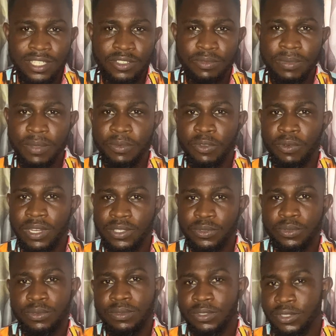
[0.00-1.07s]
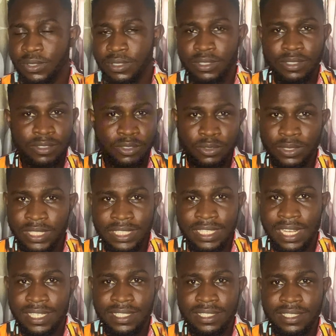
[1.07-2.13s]
or maybe you want to just use it
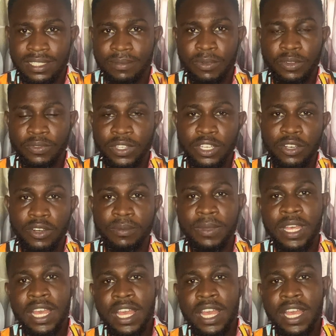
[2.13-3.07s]
as a stream of income,